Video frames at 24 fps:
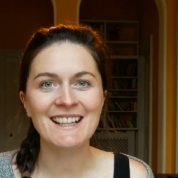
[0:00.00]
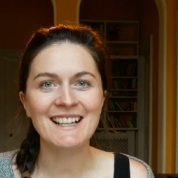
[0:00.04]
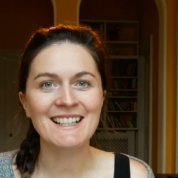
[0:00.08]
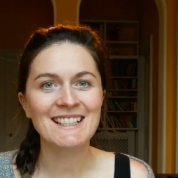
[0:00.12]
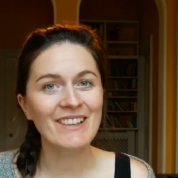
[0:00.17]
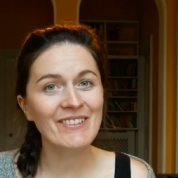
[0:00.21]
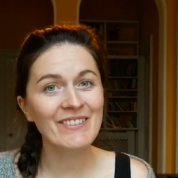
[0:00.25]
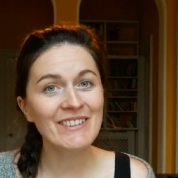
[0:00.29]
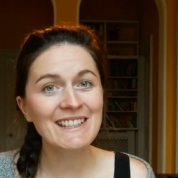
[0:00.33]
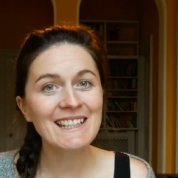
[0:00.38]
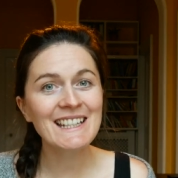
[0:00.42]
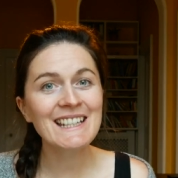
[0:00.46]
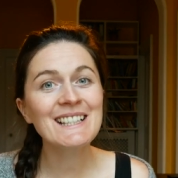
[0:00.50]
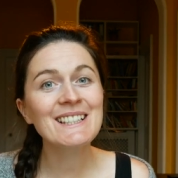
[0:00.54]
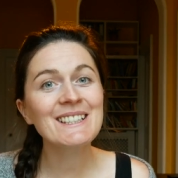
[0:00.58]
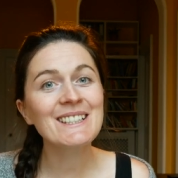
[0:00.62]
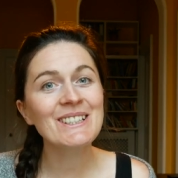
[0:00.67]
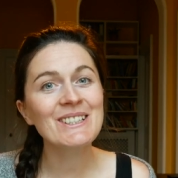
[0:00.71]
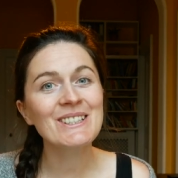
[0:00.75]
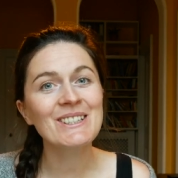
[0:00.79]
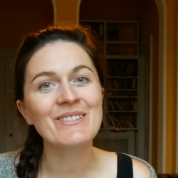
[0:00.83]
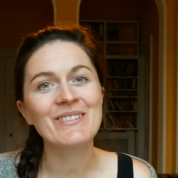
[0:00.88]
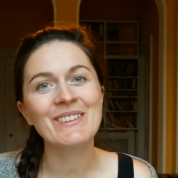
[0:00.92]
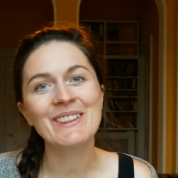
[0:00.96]
activities
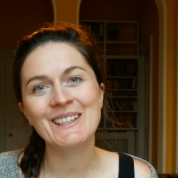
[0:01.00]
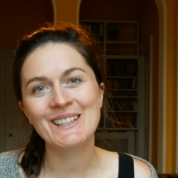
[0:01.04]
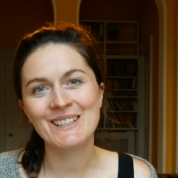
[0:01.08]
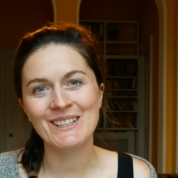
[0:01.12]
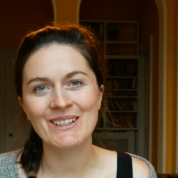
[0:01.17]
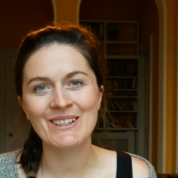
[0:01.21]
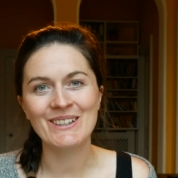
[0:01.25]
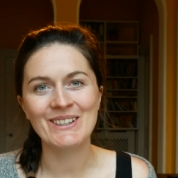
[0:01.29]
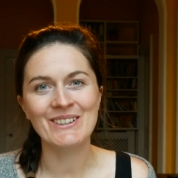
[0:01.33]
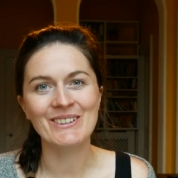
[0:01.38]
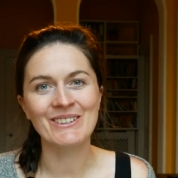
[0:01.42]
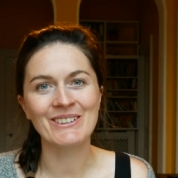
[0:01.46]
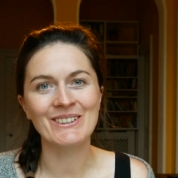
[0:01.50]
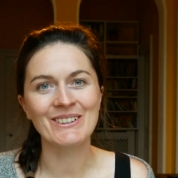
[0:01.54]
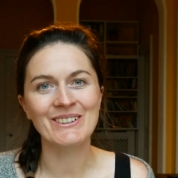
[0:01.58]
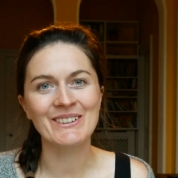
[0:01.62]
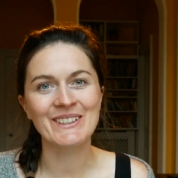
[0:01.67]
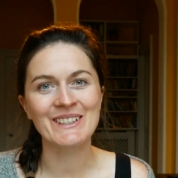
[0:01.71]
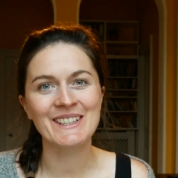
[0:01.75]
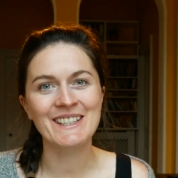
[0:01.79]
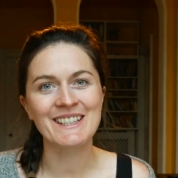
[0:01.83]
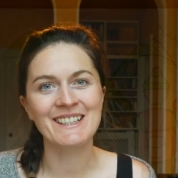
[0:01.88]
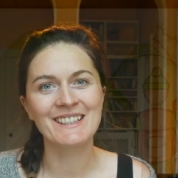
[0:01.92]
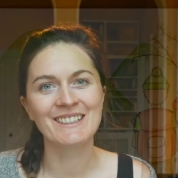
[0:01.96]
to do with
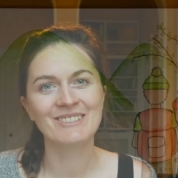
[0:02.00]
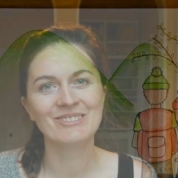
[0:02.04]
two-year-olds.